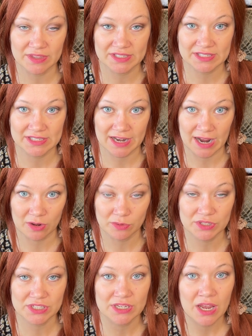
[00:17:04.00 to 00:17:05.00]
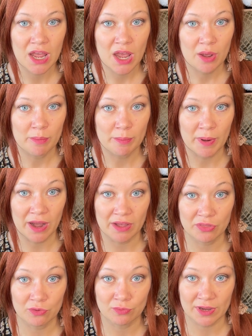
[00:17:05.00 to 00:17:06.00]
the snout,
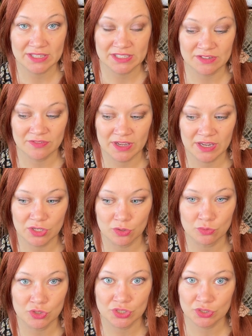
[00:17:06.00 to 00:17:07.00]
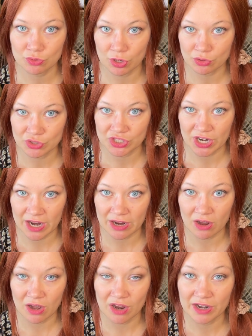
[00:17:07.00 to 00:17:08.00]
but the rest of it you just crochet
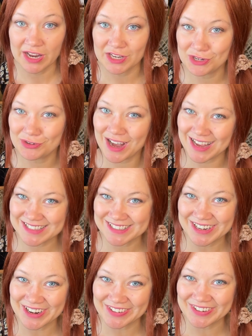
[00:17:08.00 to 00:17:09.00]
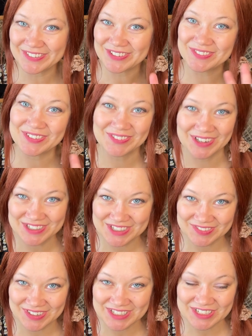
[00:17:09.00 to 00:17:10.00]
on. And you guys know, if you've been
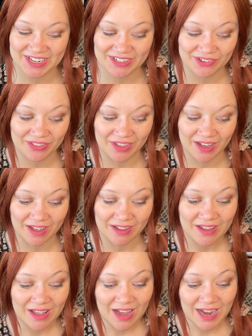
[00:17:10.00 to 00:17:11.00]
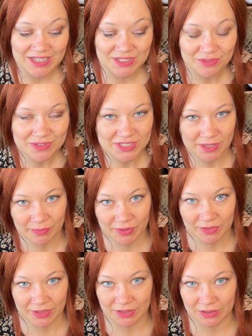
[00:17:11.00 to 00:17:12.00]
watching my channel, that I don't
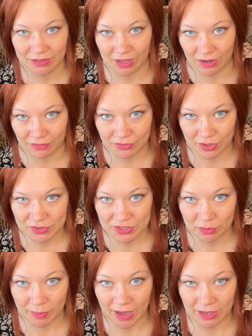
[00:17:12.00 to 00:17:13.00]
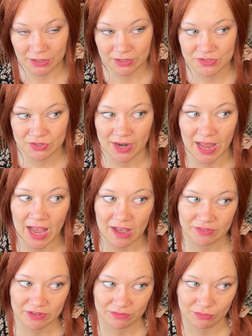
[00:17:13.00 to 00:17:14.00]
typically love no sew patterns, or I
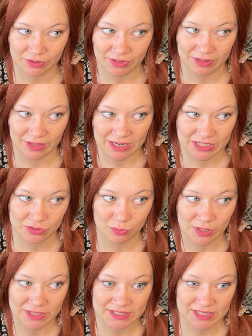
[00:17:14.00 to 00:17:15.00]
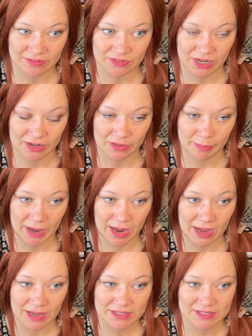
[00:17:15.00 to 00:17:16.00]
haven't really liked the ones that I've done in the
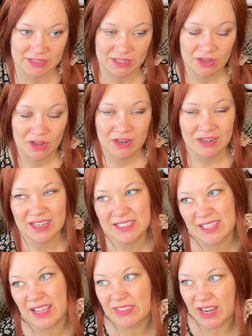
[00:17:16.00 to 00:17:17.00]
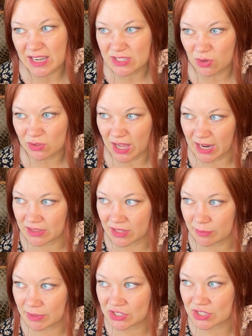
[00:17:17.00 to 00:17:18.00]
past. Not to say that I don't like
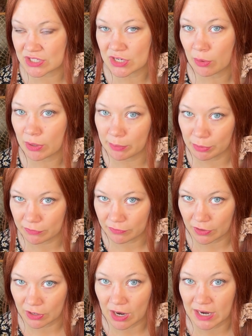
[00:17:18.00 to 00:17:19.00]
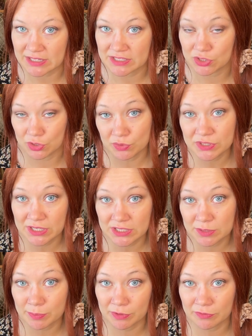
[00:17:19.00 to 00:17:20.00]
them, it's just not what I prefer. I do tend
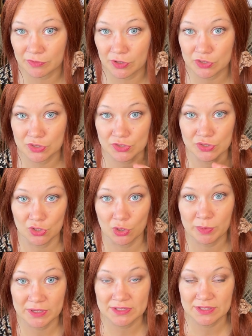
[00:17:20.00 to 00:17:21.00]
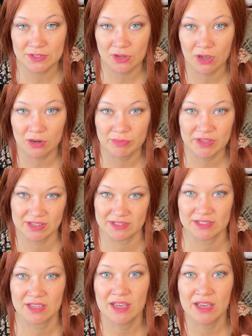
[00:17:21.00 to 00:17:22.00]
to prefer to sew pieces on
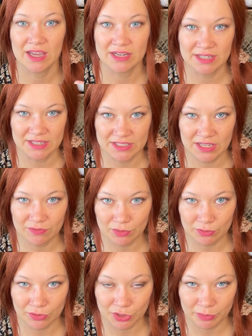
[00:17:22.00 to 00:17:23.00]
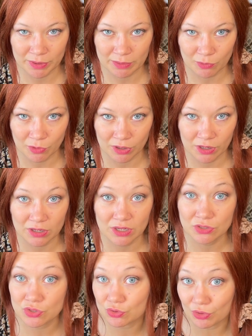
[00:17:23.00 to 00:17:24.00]
because it does give you a little bit more
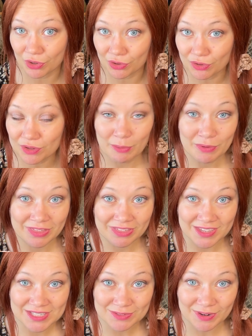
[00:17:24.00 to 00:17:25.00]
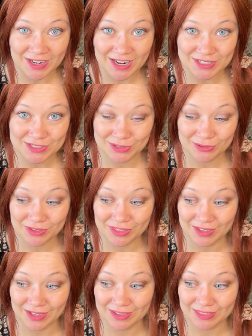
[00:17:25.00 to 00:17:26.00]
control. With this one, I do
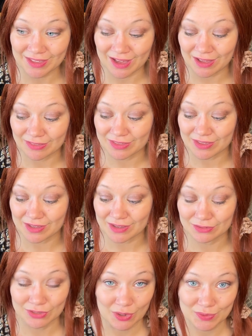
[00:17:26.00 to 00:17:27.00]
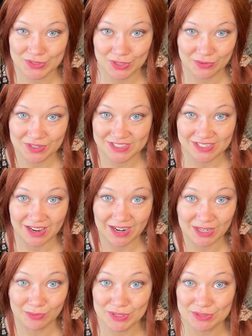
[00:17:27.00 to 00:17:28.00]
think that the low sew
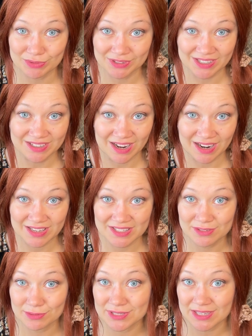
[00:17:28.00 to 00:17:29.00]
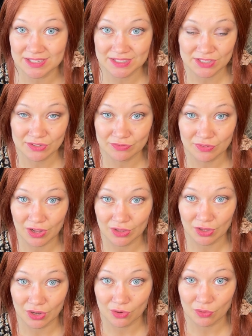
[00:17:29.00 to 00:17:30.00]
design was really nice. It was easy to
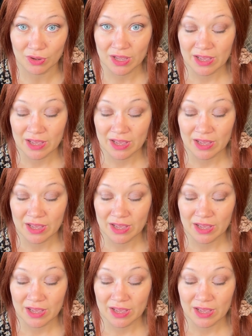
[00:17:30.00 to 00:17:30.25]
follow.